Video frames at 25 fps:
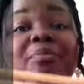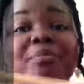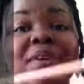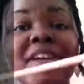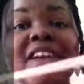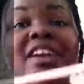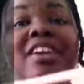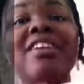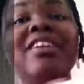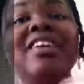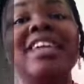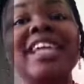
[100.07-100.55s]

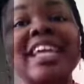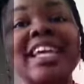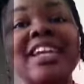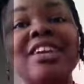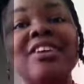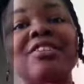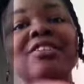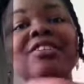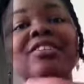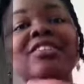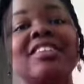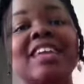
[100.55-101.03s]
bigger
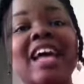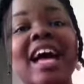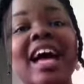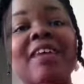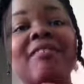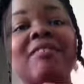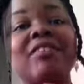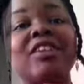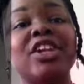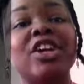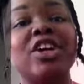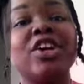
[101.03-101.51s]
needles,
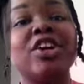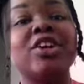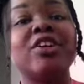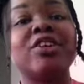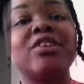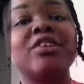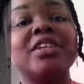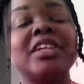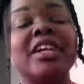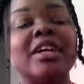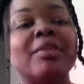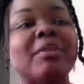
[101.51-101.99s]
I've
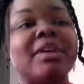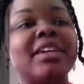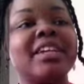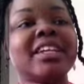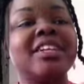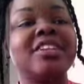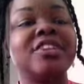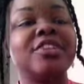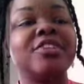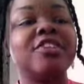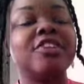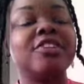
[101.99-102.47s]
learned, I
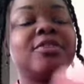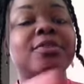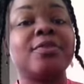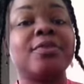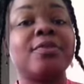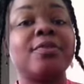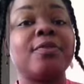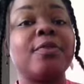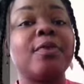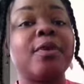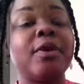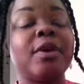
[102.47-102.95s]
didn't know this
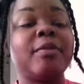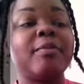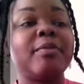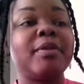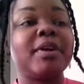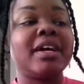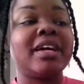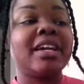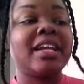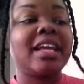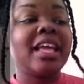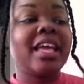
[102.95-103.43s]
before,
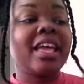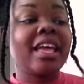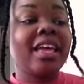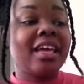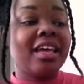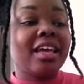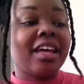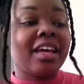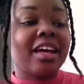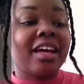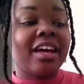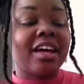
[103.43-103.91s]
but
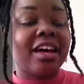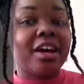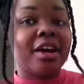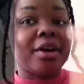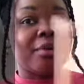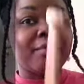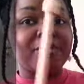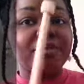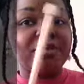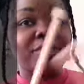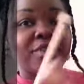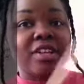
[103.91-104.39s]

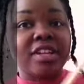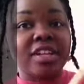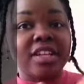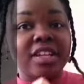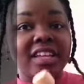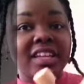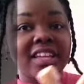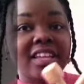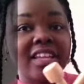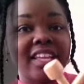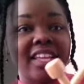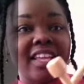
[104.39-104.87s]

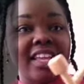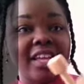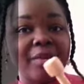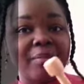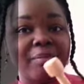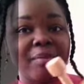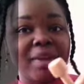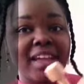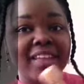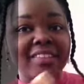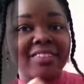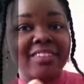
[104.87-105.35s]
it
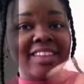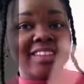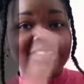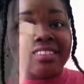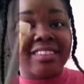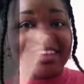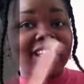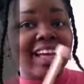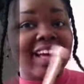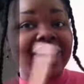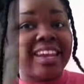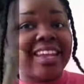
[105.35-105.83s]
can make
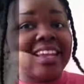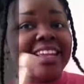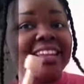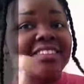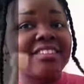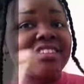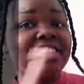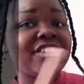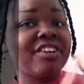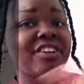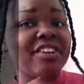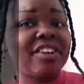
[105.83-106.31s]
things a lot
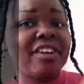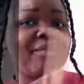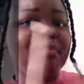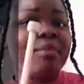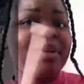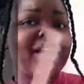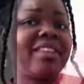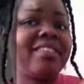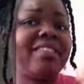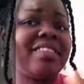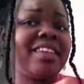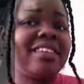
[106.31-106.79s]
easier and it
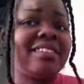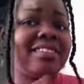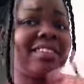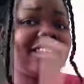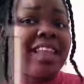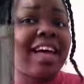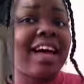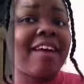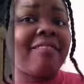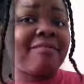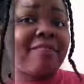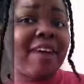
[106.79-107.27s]
make things a
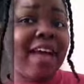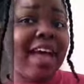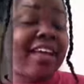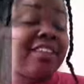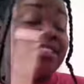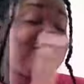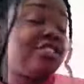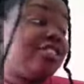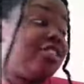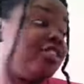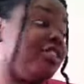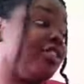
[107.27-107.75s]
lot
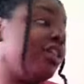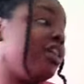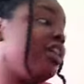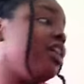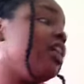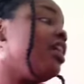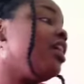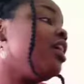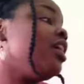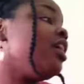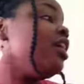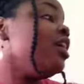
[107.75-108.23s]
faster.
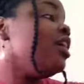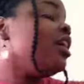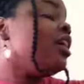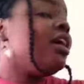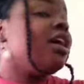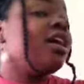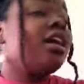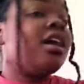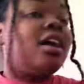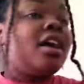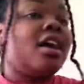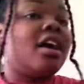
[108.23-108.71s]

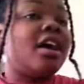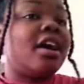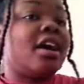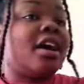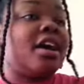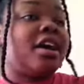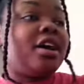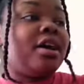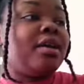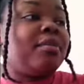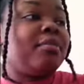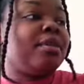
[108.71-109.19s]

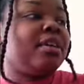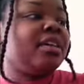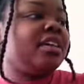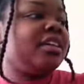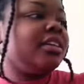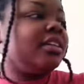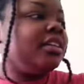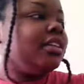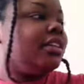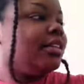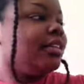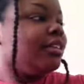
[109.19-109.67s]
I
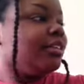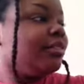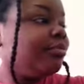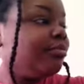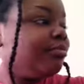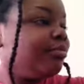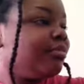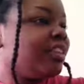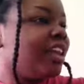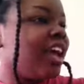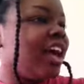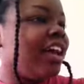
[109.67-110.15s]

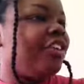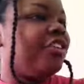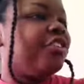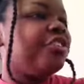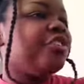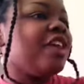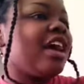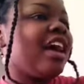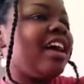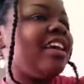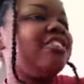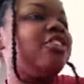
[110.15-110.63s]
know
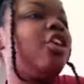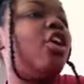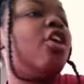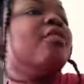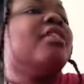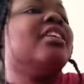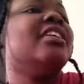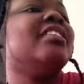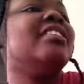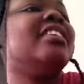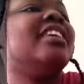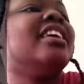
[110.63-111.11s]
you guys
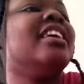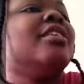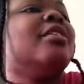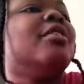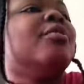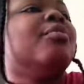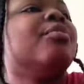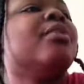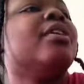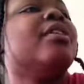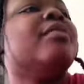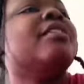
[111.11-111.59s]
already seen in
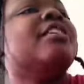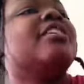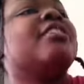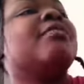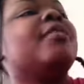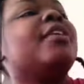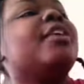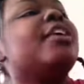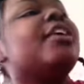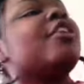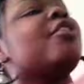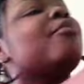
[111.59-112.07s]
a previous
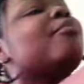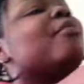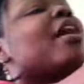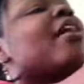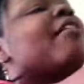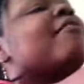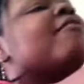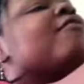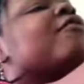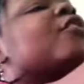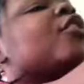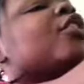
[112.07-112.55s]
video
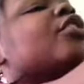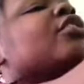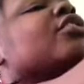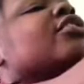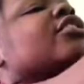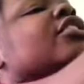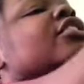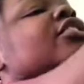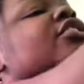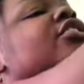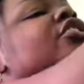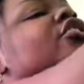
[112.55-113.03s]
my
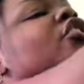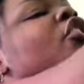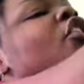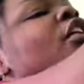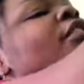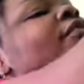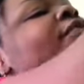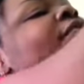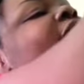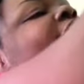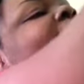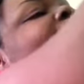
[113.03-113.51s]
first
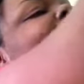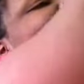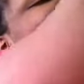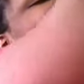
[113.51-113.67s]
scarf that I